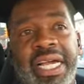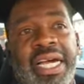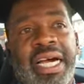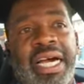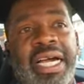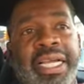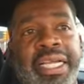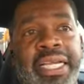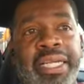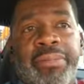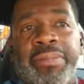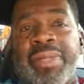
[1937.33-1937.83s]

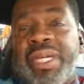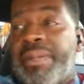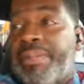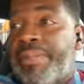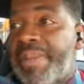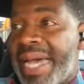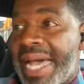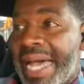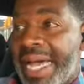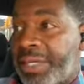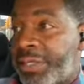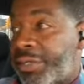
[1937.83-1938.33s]
I can be a
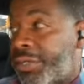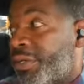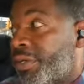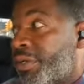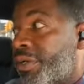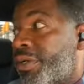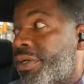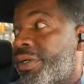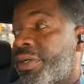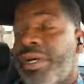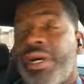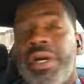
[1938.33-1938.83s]

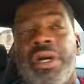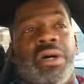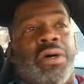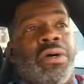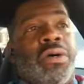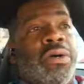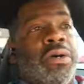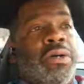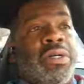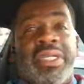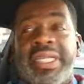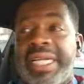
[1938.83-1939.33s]
pastor
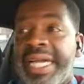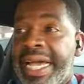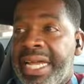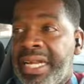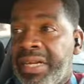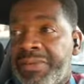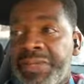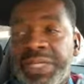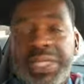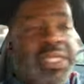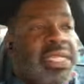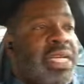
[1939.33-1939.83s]
or the head
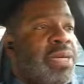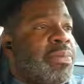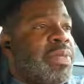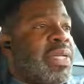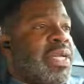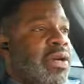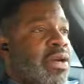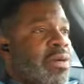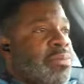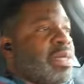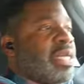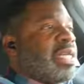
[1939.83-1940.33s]
of a
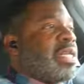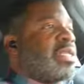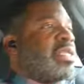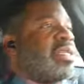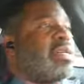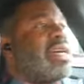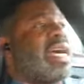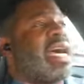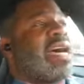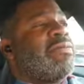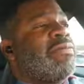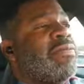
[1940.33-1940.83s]
seminary because
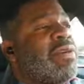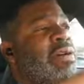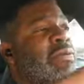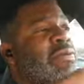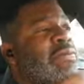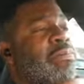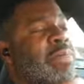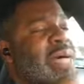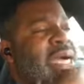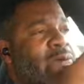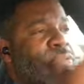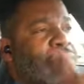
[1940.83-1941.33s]
I have
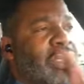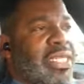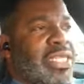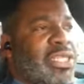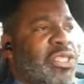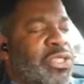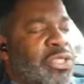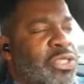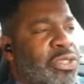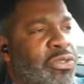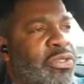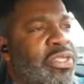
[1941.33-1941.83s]
my
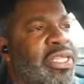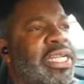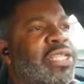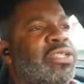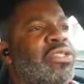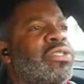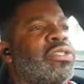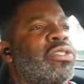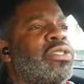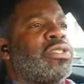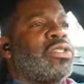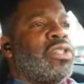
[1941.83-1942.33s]
religious
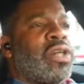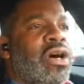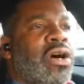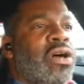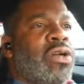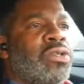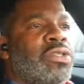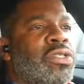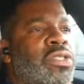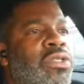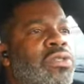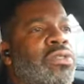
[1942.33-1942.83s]
credentials
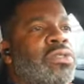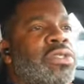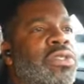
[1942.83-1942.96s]
also.